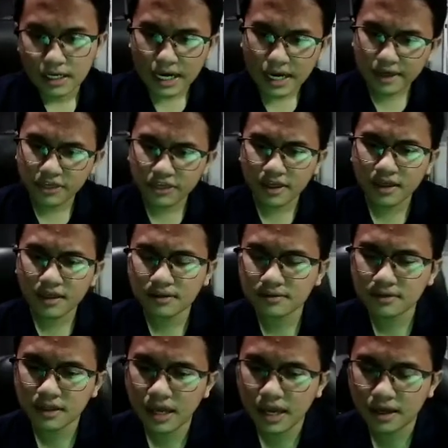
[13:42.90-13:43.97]
I think
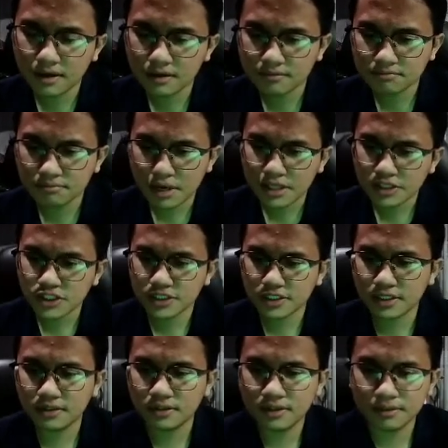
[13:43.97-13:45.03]
they
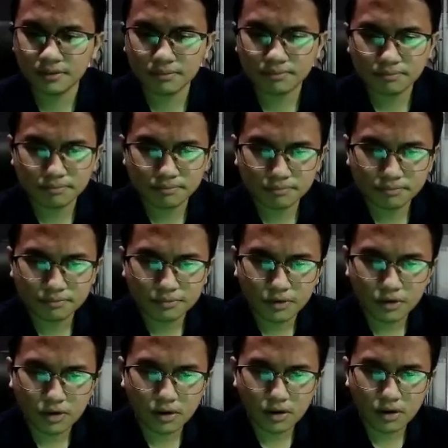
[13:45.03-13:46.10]
mentioned the
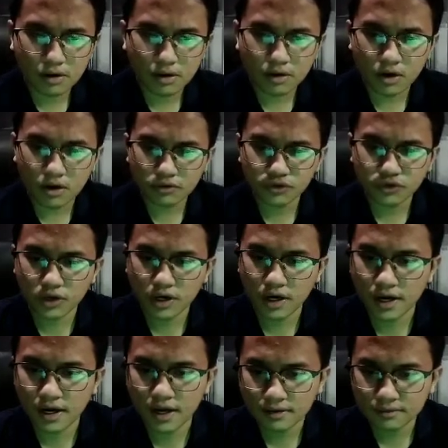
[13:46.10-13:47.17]

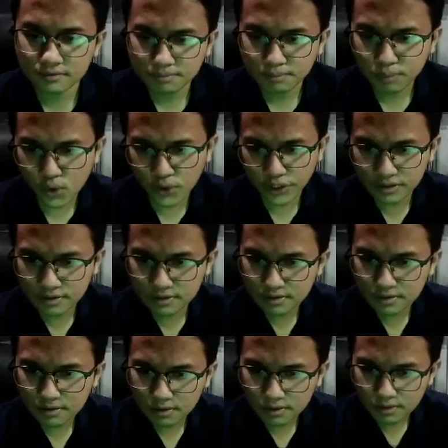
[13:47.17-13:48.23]
contra points
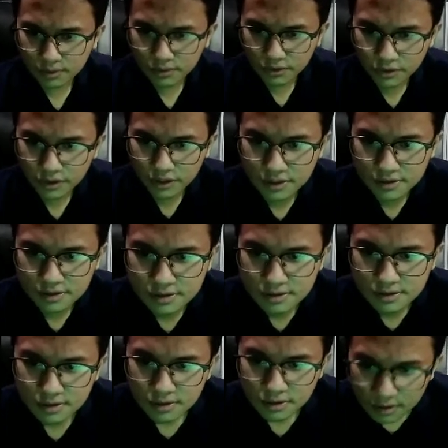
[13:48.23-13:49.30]
on
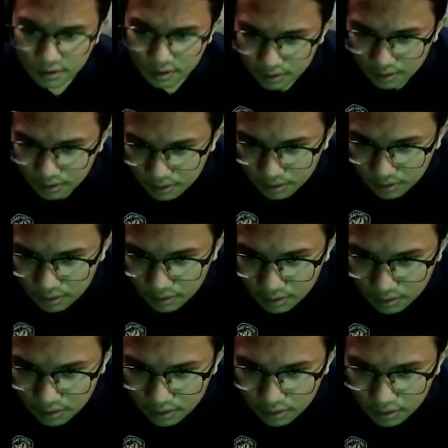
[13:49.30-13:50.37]
this
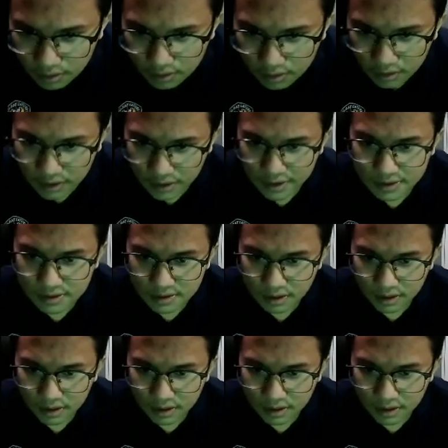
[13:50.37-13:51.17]
list.